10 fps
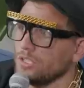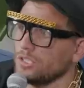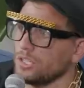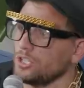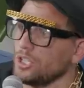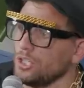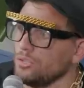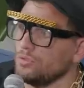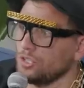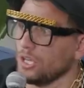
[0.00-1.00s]
is such a
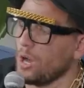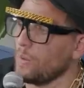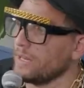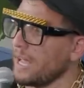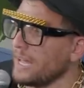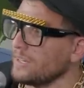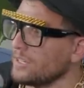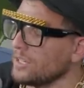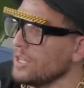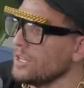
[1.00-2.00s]
huge show, and
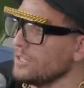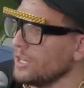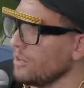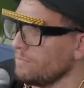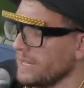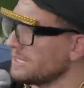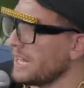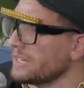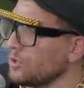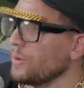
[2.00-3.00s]
and you know is
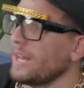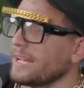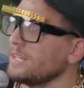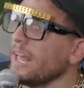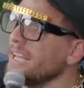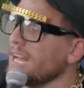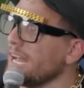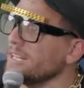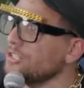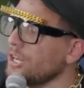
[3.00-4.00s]
like doing like a late
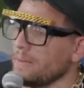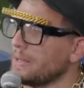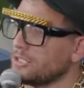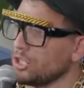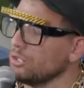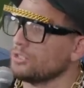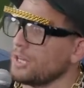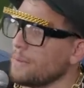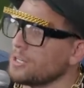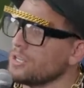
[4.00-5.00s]
night show. I mean, it's huge
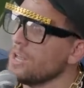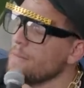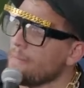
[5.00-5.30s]
numbers.